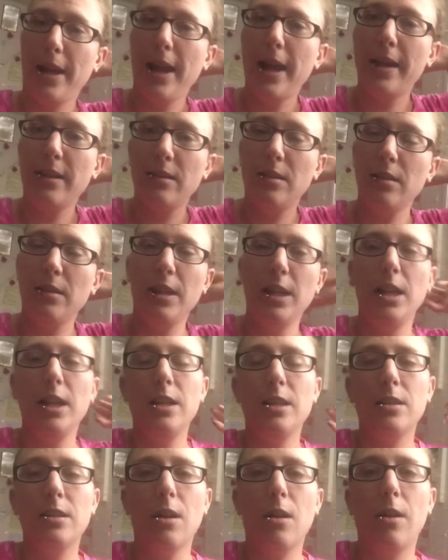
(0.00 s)
I had the
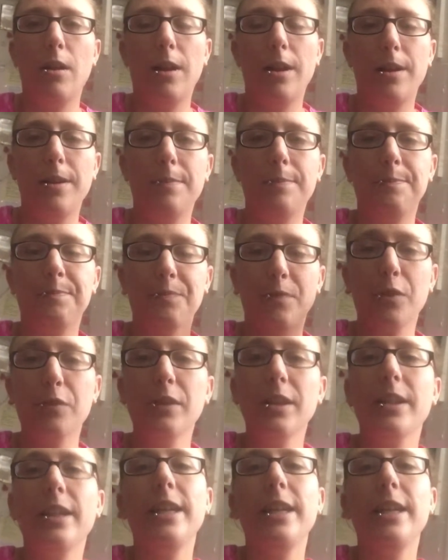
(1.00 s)
leads on, 3